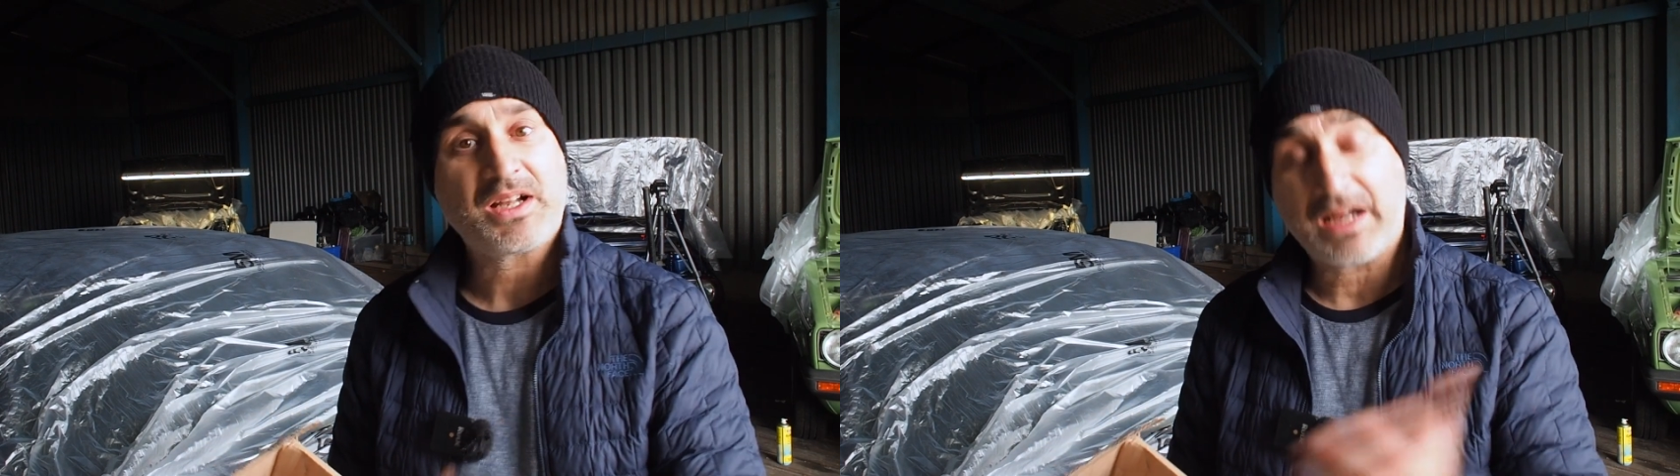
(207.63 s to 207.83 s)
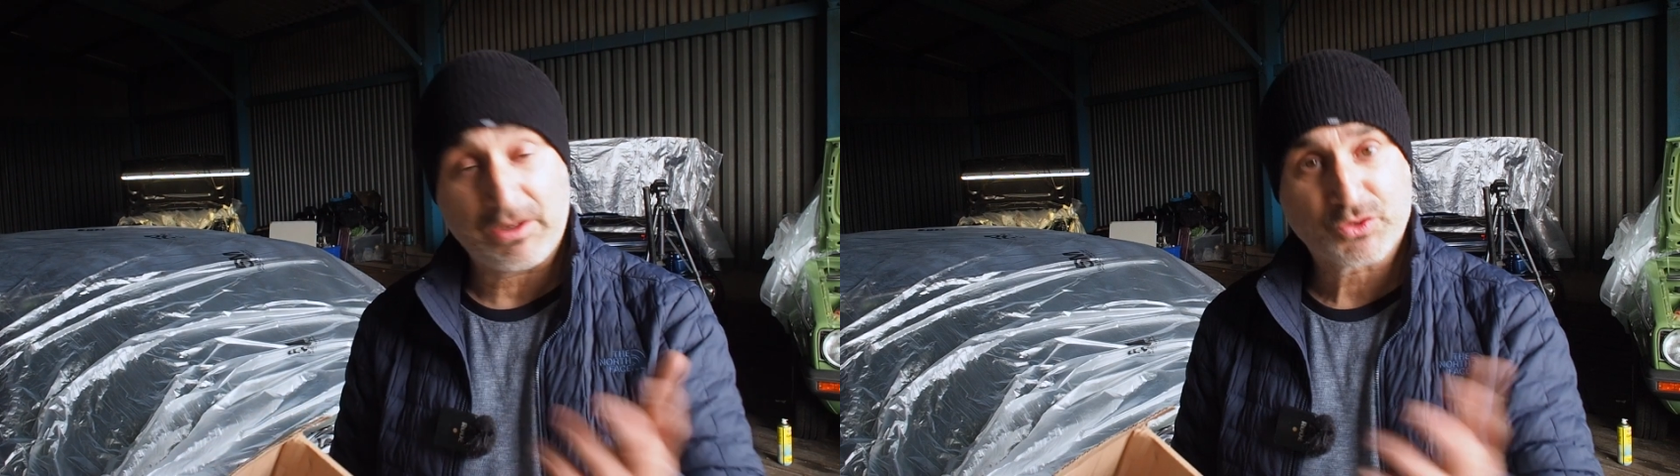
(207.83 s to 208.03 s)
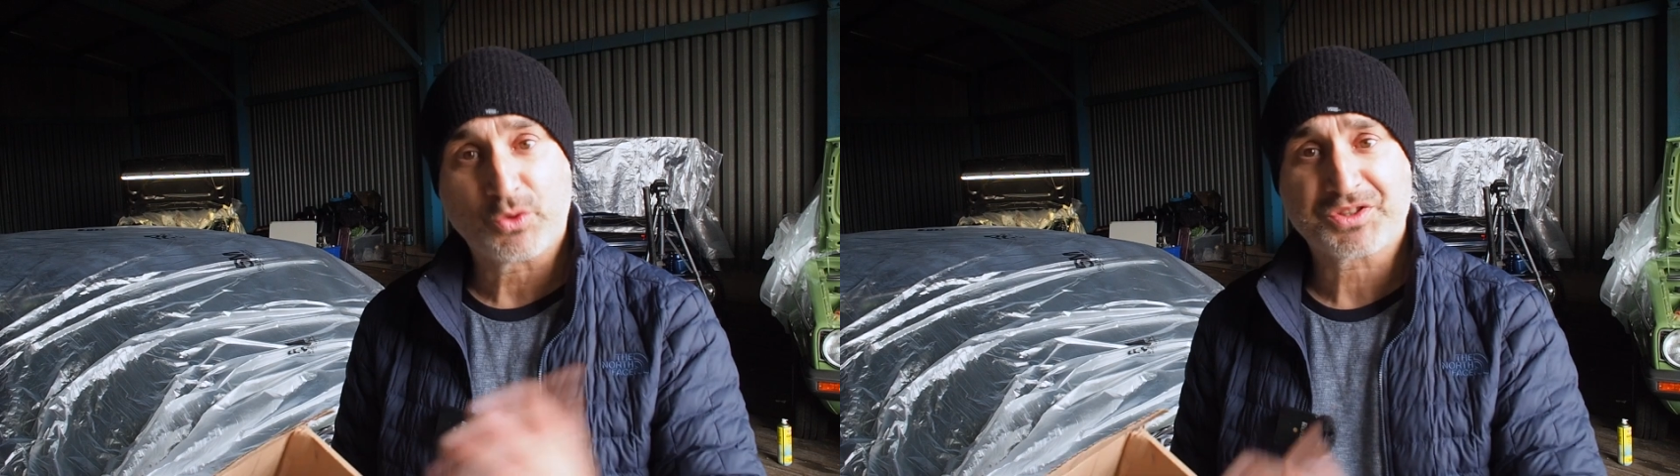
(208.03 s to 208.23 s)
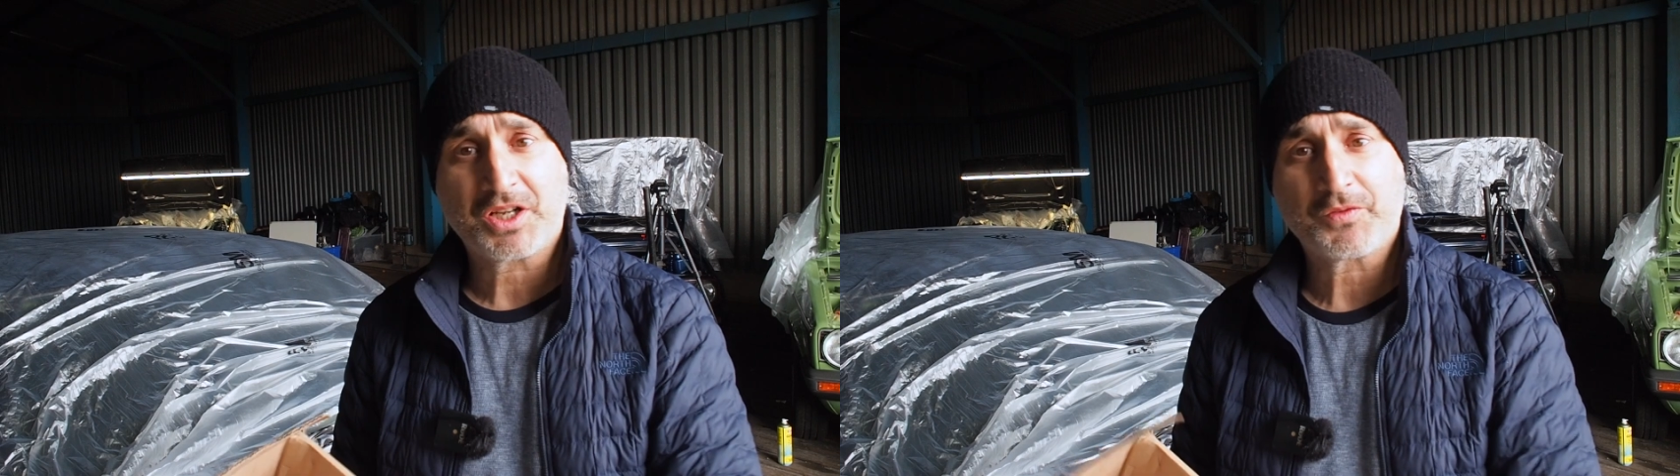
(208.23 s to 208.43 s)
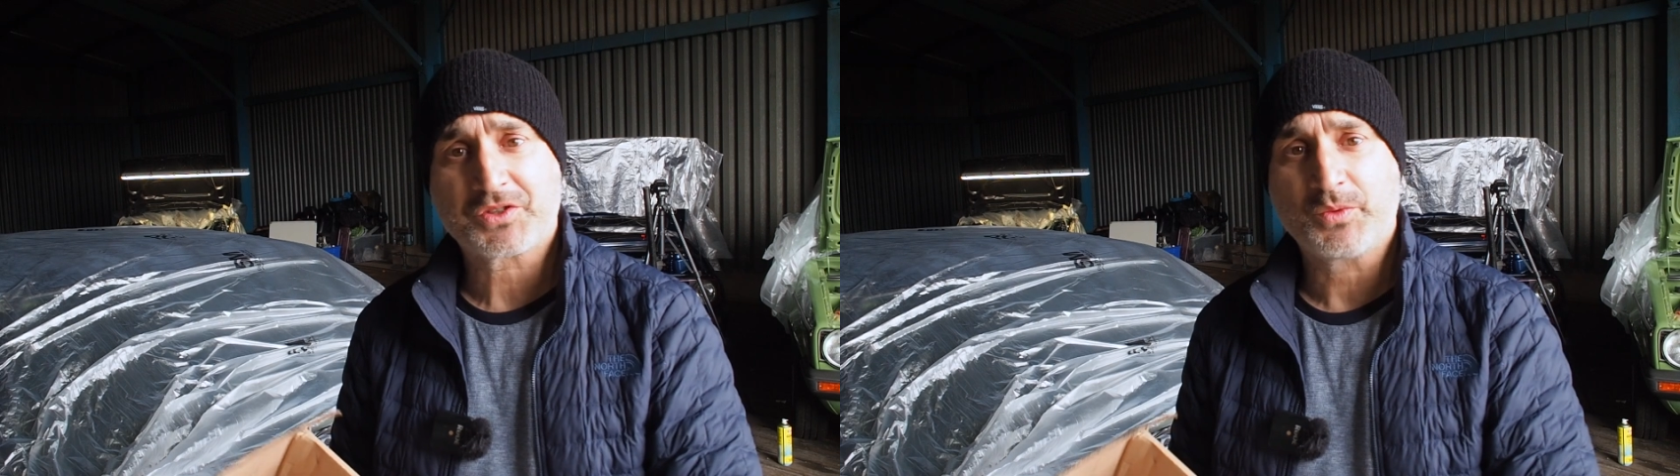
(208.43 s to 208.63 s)
I'll source
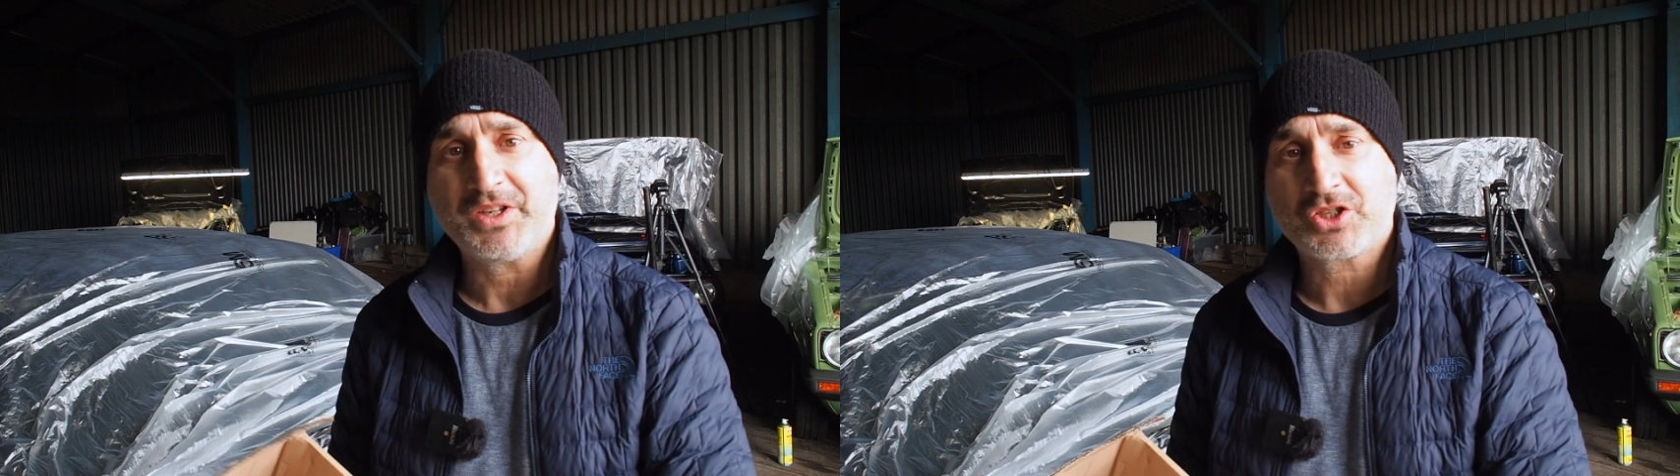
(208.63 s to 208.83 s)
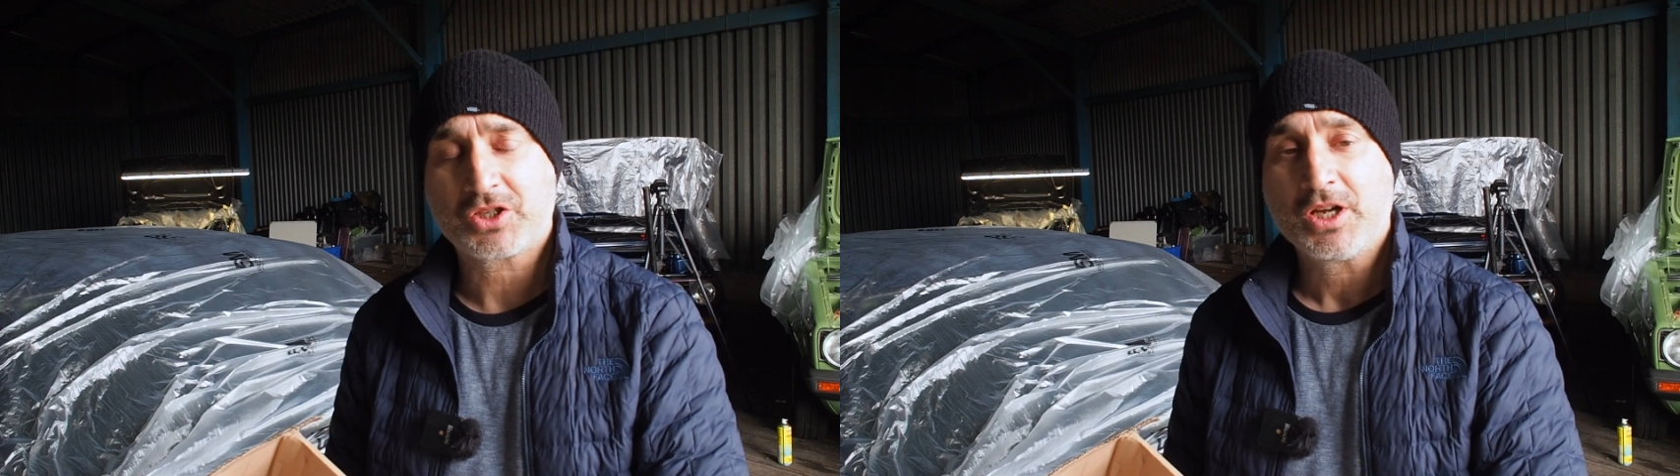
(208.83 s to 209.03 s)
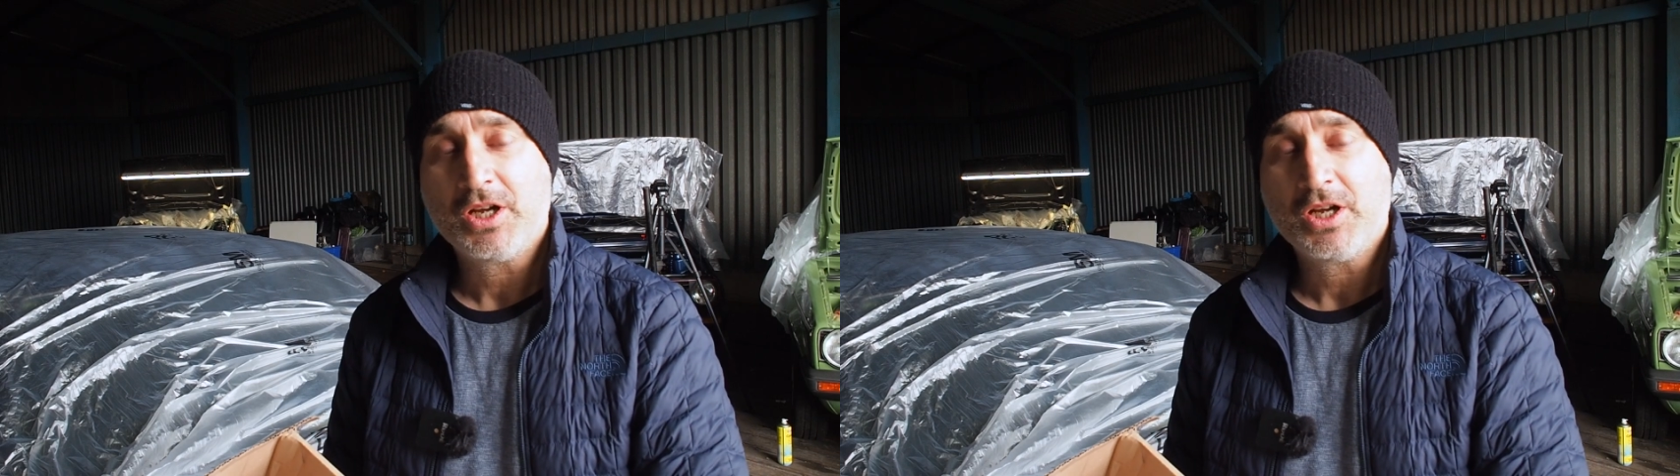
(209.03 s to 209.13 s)
another switch.